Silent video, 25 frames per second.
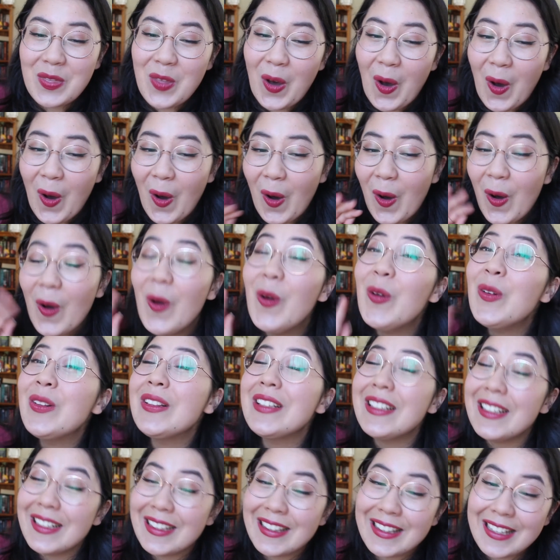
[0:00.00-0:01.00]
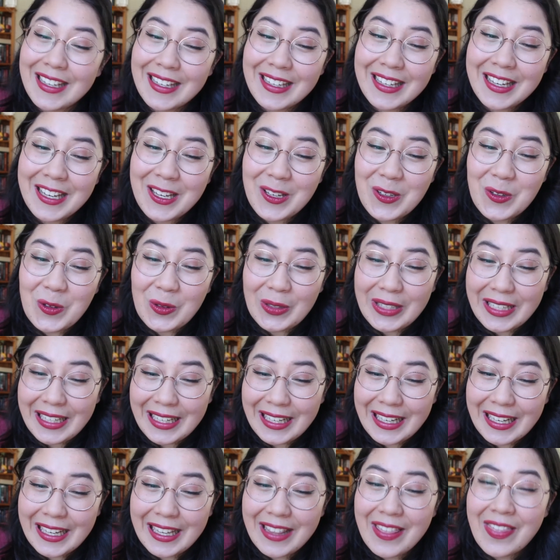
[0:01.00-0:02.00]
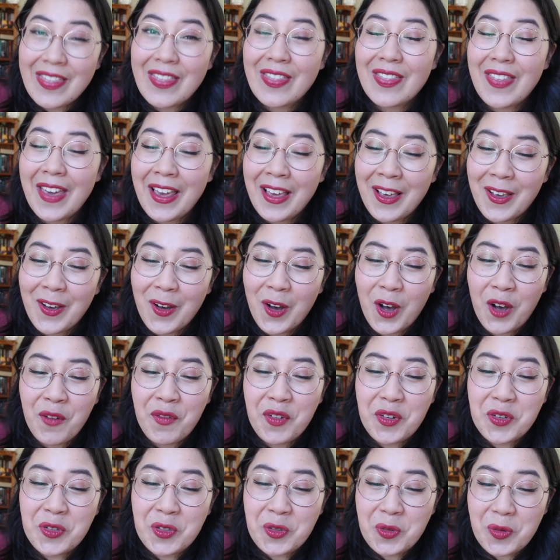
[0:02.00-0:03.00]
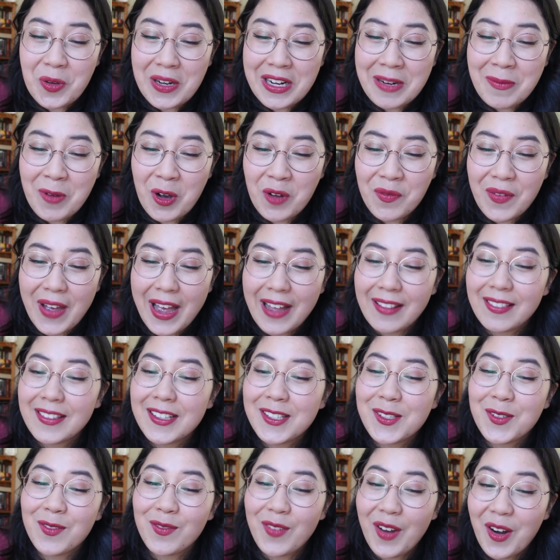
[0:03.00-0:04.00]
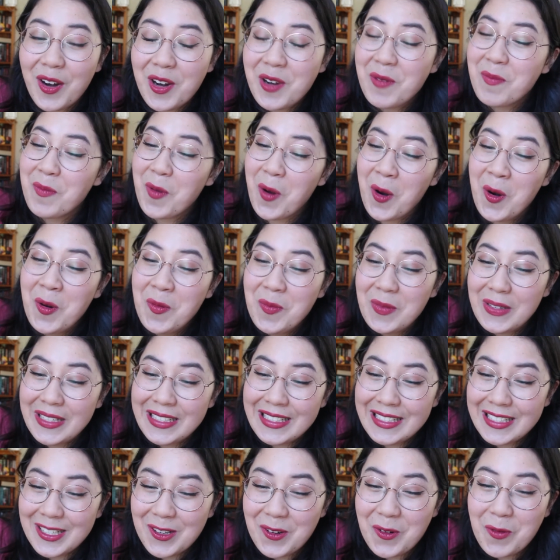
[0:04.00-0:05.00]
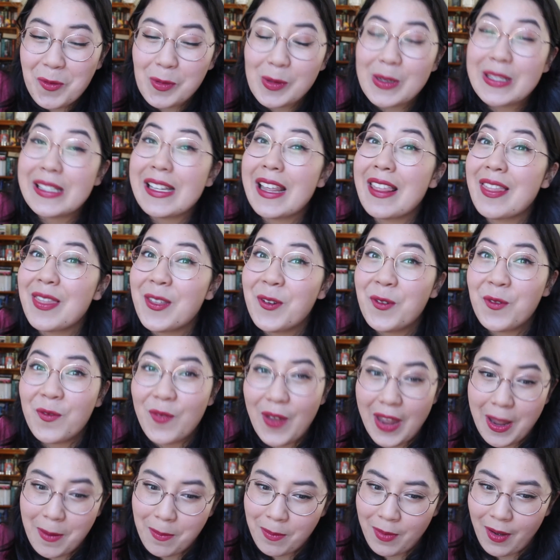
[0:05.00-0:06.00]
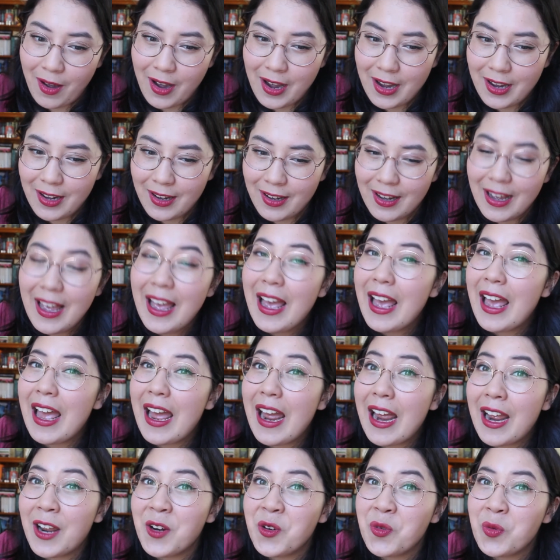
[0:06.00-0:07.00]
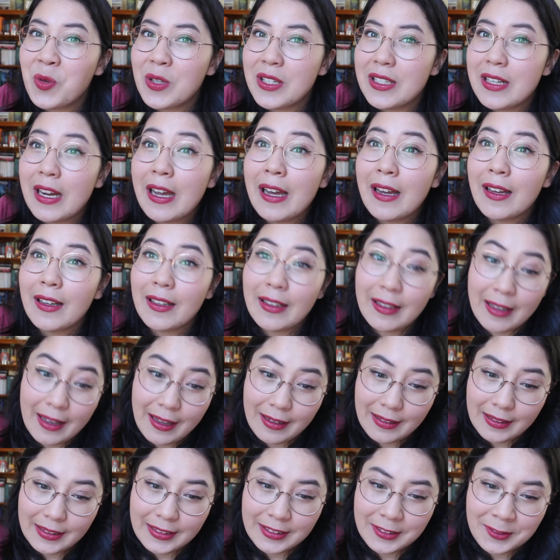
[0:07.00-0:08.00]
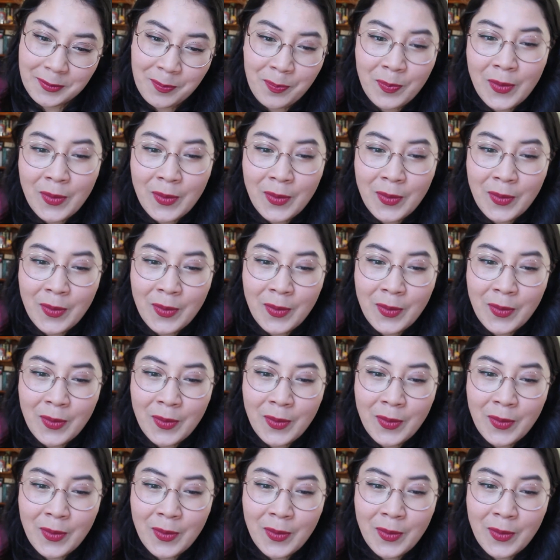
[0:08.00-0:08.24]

the only thing he could hear, think of, dream of at this very moment was the vampire, Edward Cullen.